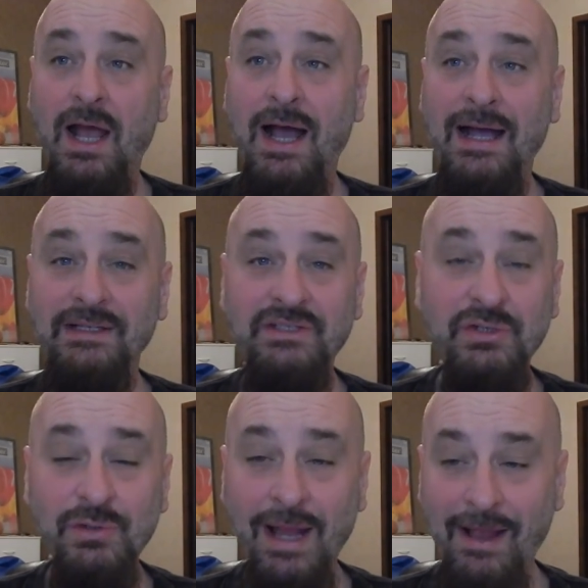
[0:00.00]
I
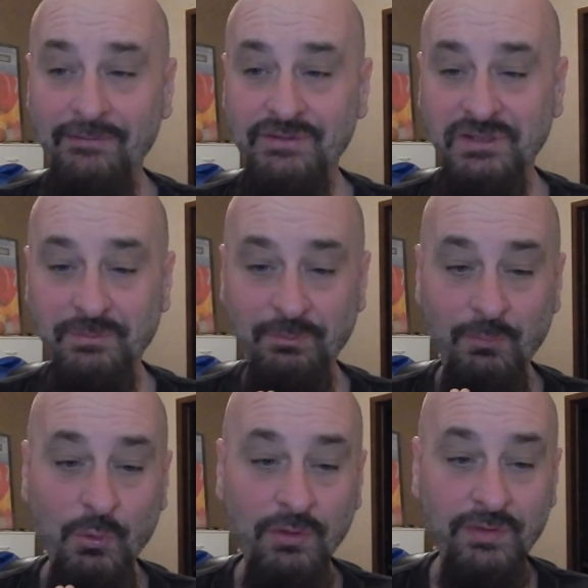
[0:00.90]
do have some
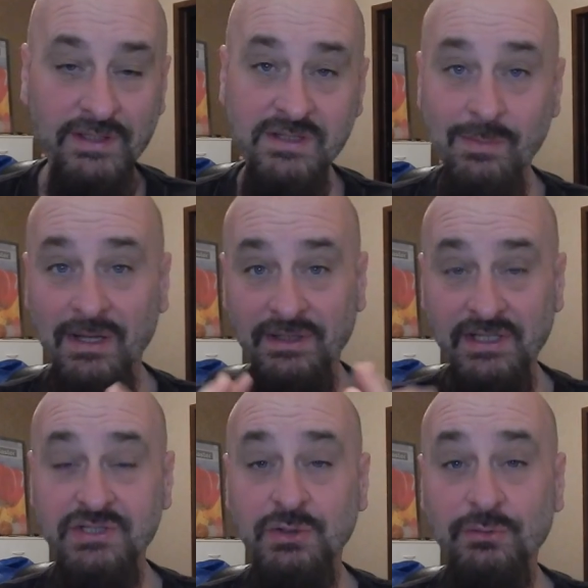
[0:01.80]
more things about
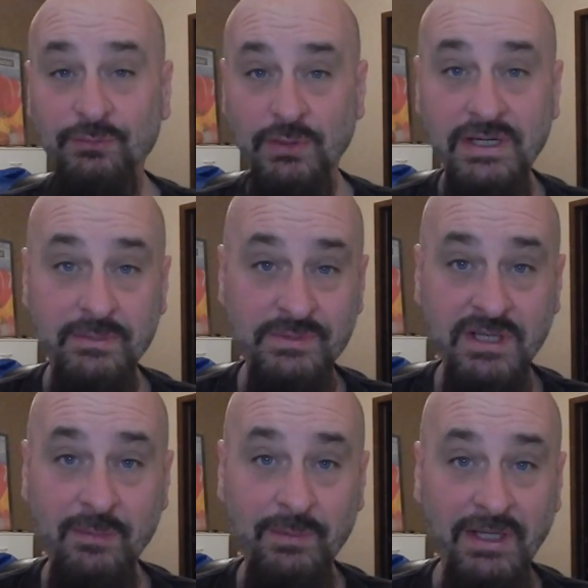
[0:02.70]
digital freedoms
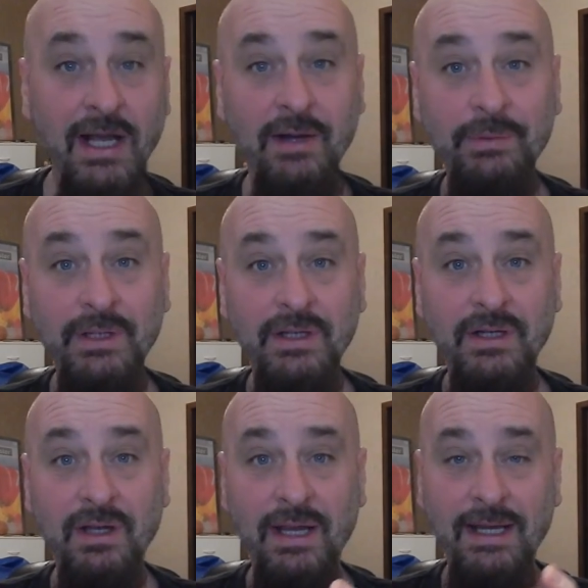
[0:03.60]
coming up,
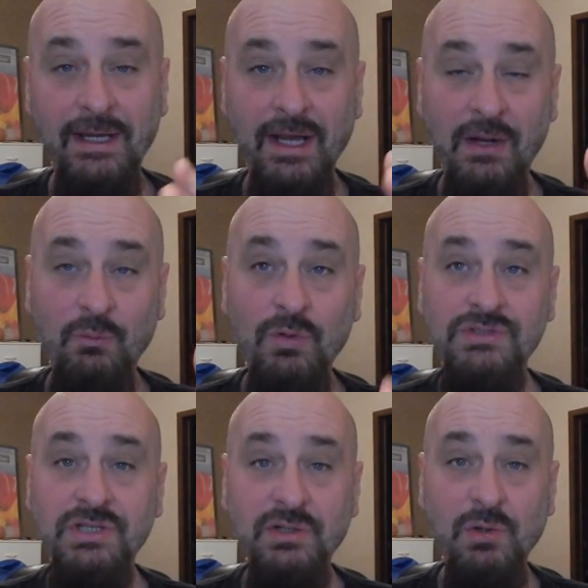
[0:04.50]
and I want
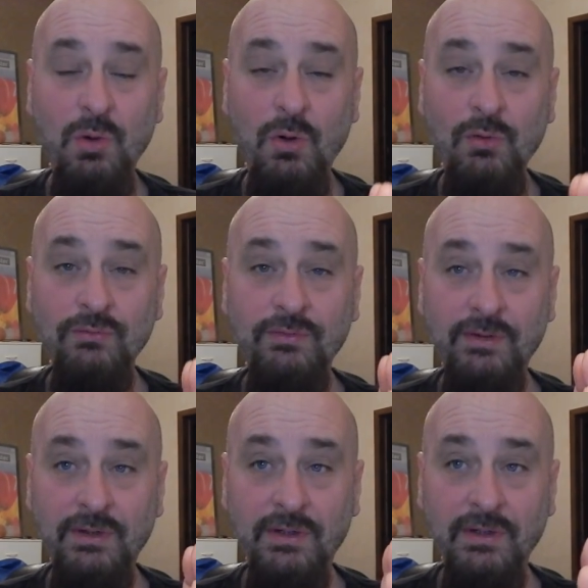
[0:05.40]
to go
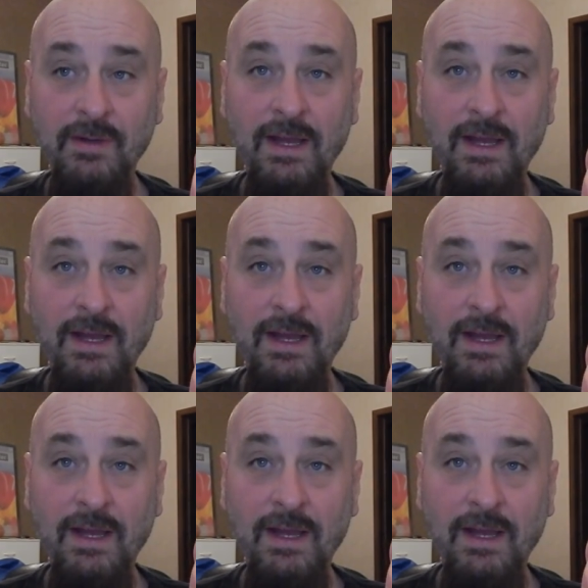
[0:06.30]
over